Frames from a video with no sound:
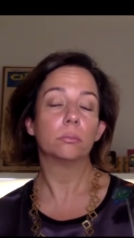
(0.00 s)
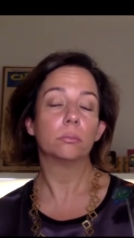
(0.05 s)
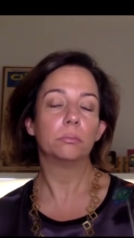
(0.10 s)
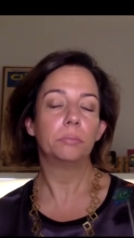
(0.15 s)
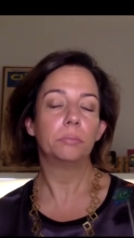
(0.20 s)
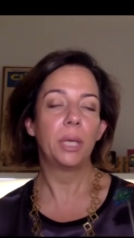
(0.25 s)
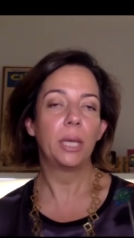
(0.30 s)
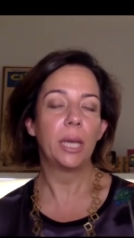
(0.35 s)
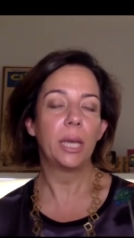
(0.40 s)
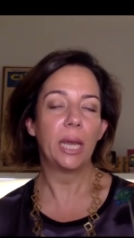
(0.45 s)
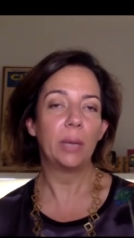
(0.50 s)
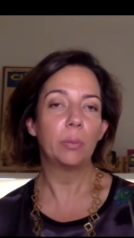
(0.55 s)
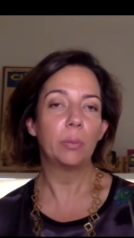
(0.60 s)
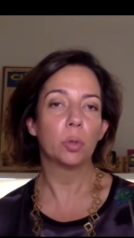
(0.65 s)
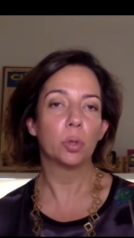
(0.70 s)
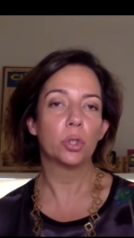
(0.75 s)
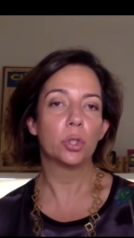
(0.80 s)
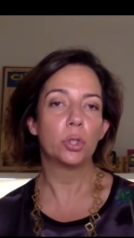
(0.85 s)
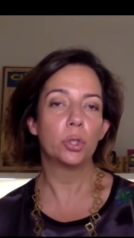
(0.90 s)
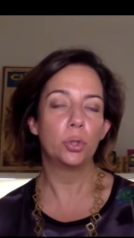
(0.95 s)
being
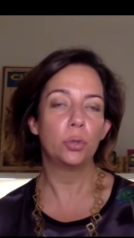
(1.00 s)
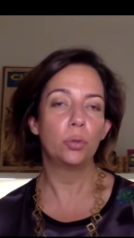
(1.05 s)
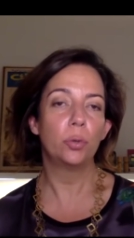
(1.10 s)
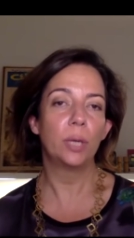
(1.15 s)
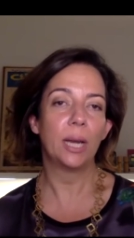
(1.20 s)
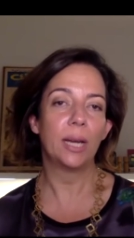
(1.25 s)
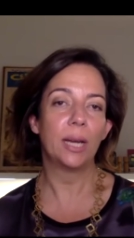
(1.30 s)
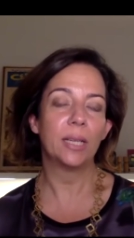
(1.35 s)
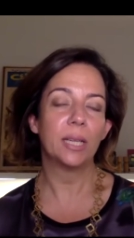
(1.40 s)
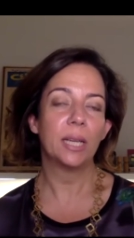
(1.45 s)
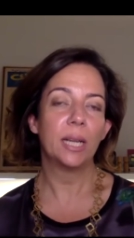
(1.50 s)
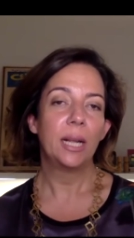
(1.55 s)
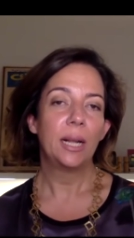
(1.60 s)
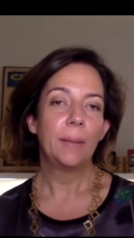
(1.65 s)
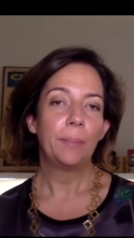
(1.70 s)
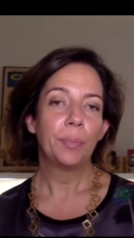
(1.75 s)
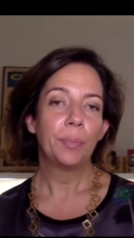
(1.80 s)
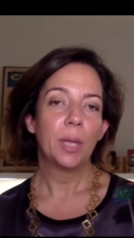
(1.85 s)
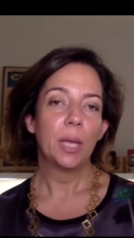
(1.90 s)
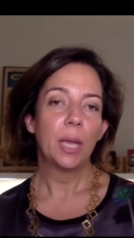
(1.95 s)
able to do that.
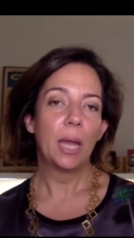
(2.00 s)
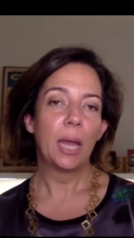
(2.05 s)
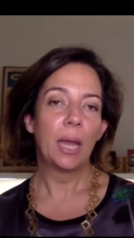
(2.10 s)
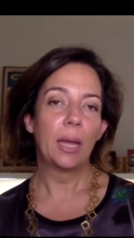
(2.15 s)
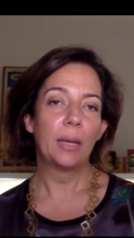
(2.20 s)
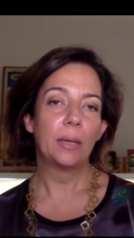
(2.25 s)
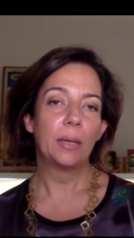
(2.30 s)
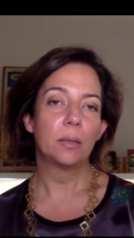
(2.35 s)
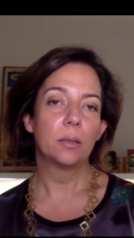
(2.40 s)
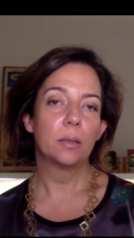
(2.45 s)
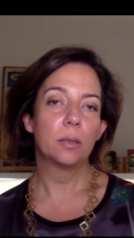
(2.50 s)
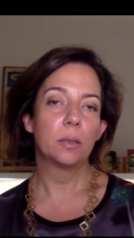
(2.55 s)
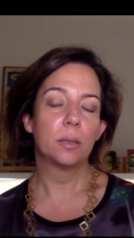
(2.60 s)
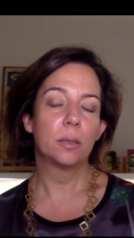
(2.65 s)
And